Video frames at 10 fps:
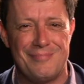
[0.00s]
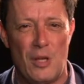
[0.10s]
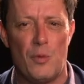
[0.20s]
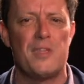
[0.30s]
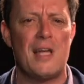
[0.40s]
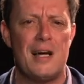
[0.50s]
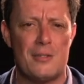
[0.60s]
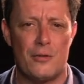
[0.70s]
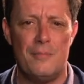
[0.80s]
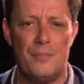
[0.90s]
With this
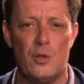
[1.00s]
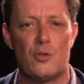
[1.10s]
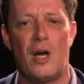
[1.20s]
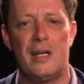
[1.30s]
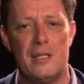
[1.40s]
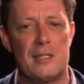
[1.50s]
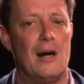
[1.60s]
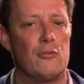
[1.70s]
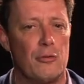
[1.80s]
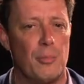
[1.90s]
answer, your Chinese
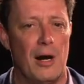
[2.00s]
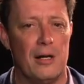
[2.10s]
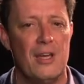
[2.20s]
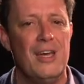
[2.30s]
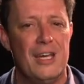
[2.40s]
counterpart